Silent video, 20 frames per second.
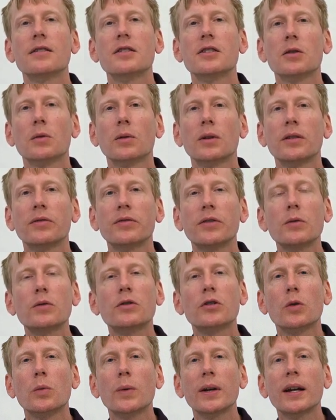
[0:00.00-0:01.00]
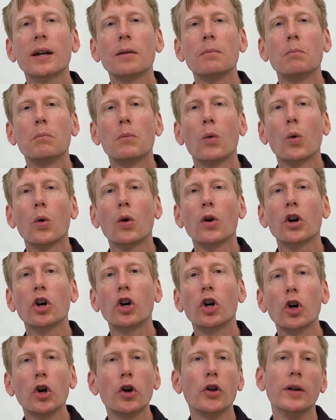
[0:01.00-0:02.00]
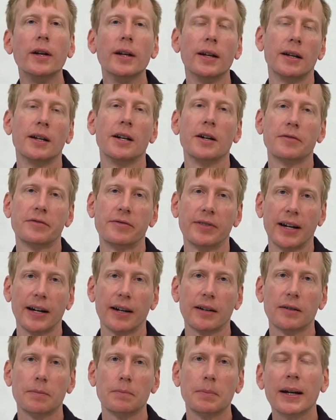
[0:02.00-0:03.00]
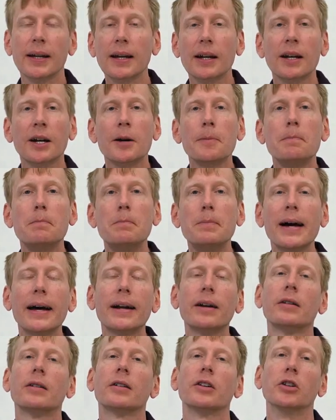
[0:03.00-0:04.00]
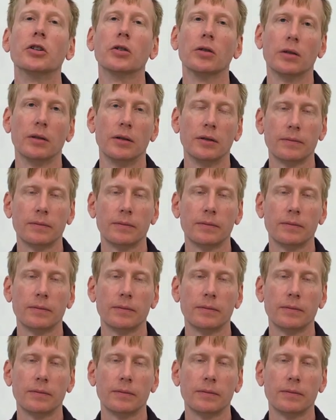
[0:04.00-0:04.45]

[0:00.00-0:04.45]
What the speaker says: So in the future, we get more good in effect by getting a better good.